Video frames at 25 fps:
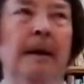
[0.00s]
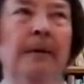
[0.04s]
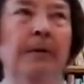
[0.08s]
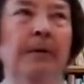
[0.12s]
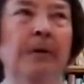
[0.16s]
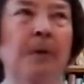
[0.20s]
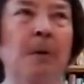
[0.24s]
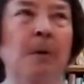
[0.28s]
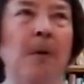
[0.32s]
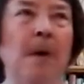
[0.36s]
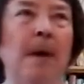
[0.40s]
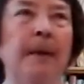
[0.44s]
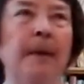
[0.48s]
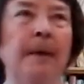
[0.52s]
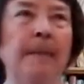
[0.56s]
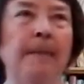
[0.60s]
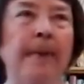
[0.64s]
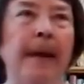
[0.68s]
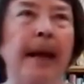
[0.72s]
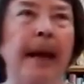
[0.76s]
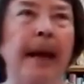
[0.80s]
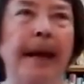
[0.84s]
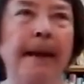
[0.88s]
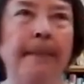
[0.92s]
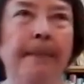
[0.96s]
So on the
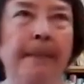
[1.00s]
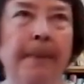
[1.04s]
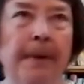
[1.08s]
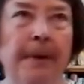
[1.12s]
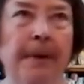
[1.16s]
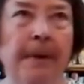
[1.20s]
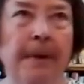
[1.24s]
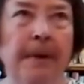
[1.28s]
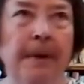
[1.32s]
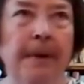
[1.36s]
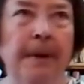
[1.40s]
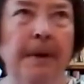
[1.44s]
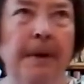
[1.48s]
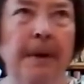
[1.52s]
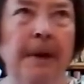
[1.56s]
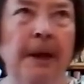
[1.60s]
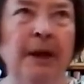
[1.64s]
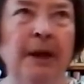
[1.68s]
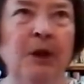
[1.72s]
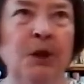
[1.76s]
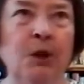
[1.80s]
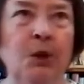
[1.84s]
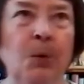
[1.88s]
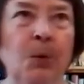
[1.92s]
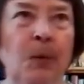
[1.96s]
paper,
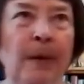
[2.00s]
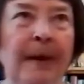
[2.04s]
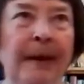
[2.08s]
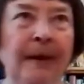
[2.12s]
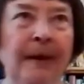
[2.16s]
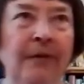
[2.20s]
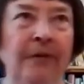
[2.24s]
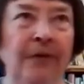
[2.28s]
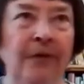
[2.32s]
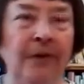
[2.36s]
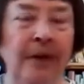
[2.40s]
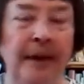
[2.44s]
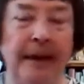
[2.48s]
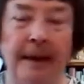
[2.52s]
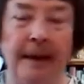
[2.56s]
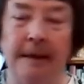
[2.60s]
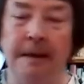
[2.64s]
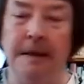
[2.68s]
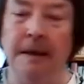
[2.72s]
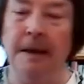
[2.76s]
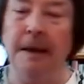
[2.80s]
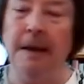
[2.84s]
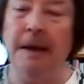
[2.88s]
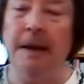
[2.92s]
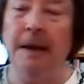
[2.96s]
20
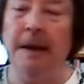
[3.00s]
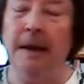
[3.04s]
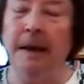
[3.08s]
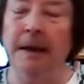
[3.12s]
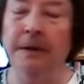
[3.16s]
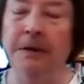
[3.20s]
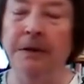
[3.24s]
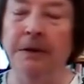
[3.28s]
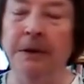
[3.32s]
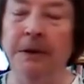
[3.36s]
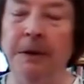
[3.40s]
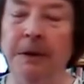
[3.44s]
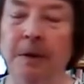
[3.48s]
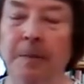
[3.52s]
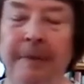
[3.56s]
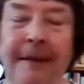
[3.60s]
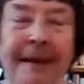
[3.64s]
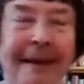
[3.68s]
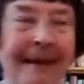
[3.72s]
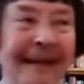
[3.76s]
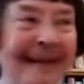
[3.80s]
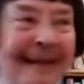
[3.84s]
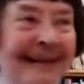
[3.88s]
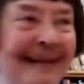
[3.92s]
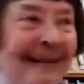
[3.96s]
feet is going to
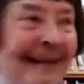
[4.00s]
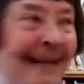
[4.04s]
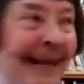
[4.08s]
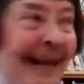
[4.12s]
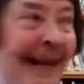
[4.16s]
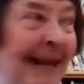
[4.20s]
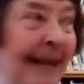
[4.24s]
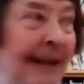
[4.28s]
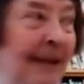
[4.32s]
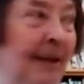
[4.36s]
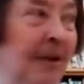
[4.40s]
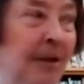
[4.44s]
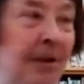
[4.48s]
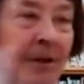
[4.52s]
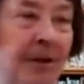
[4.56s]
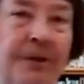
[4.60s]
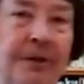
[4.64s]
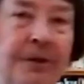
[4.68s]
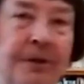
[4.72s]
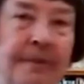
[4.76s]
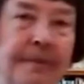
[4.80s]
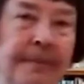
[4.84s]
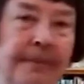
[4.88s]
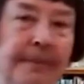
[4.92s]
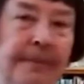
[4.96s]
be 10
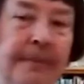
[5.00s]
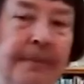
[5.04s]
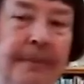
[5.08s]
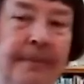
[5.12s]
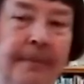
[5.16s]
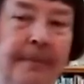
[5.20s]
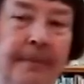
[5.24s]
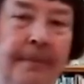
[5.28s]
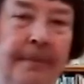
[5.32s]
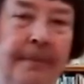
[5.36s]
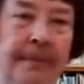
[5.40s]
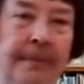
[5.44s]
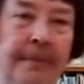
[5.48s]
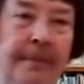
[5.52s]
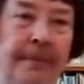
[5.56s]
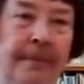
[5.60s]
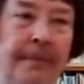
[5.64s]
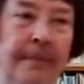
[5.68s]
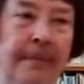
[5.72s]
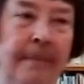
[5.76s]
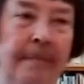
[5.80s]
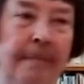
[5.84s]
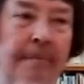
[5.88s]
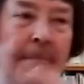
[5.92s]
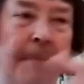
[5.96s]
inches
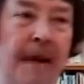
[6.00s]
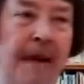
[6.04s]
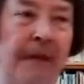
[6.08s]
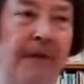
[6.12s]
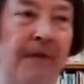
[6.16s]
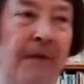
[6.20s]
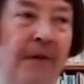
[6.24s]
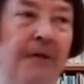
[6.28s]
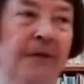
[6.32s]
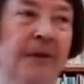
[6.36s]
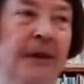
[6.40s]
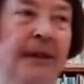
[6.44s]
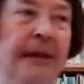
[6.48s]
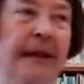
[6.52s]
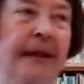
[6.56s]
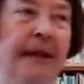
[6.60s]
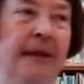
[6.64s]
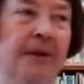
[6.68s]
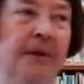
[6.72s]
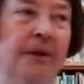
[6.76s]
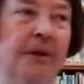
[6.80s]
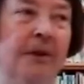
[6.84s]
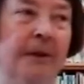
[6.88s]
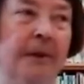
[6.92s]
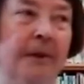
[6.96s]
by 15
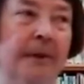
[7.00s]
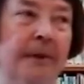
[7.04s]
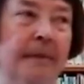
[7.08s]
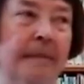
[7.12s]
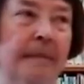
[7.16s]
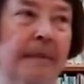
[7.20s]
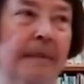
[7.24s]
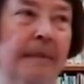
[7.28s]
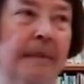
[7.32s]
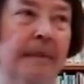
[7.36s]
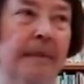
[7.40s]
inches,